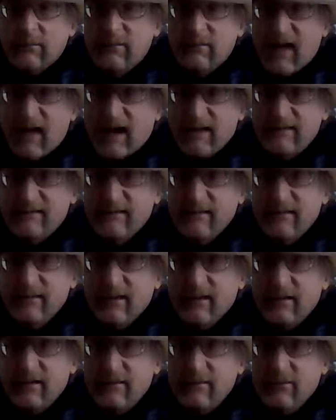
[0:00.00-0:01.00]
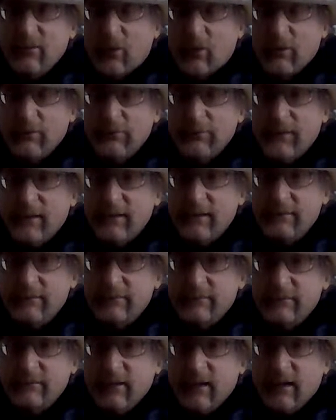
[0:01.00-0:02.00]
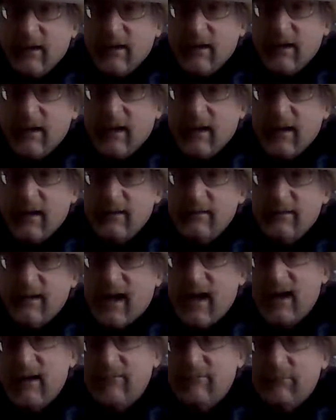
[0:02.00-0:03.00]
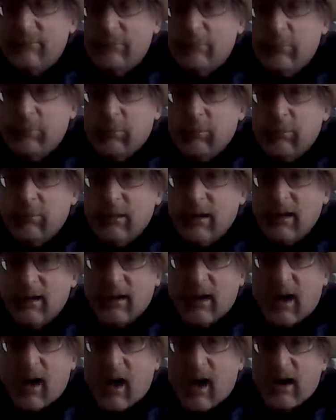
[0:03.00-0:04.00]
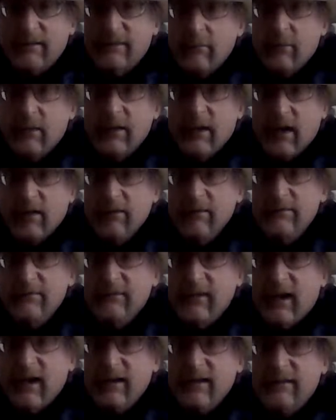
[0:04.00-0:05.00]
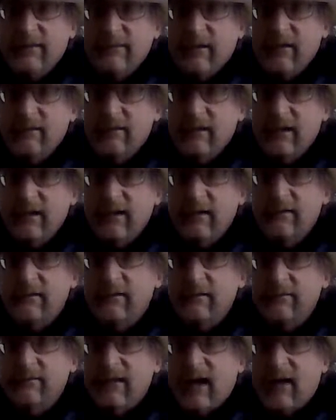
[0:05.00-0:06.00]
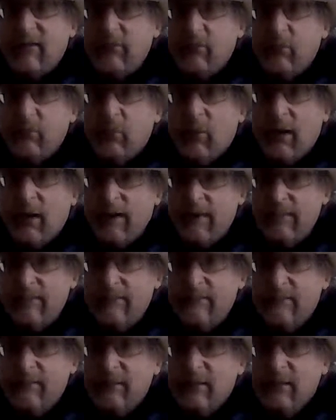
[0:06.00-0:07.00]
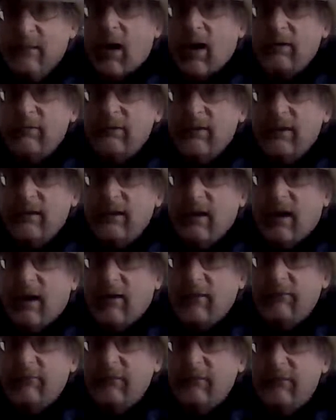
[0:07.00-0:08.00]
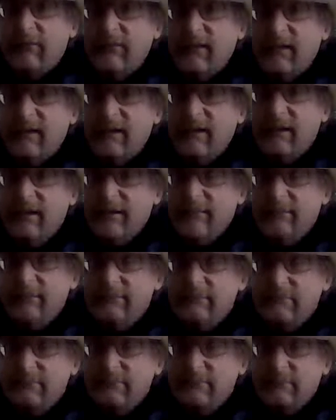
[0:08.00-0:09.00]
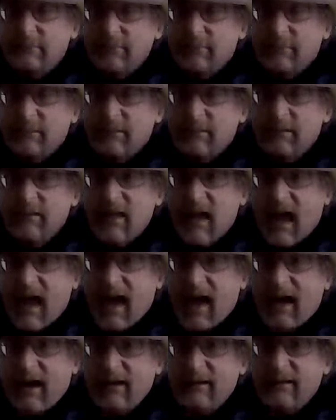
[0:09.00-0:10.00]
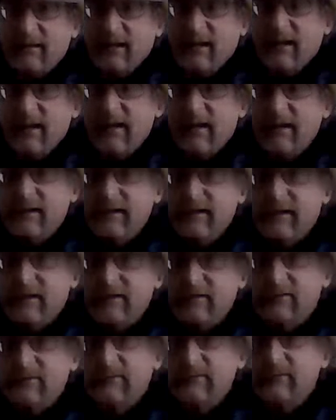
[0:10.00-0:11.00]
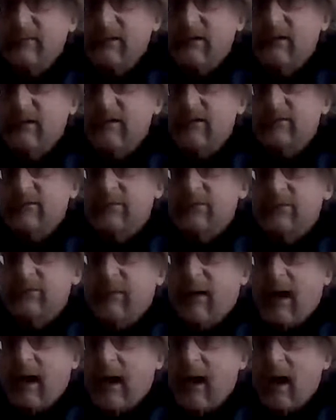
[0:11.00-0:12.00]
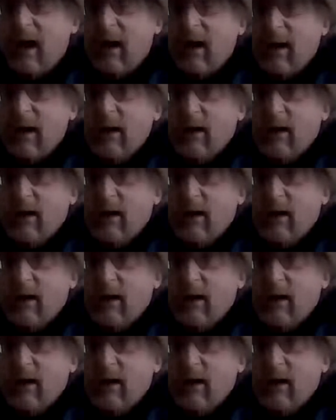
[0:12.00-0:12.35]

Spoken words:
That's in the northeast, and kind of odd. The other site is located in the southwest quadrant of the city. That is 2 miles